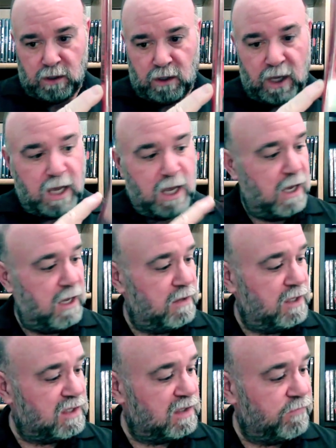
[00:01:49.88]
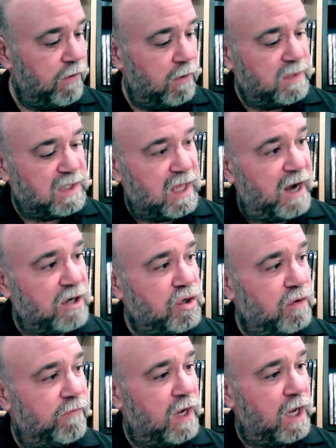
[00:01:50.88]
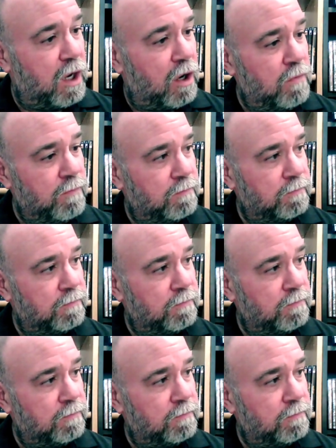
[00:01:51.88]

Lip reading: And this is from Slasher Video.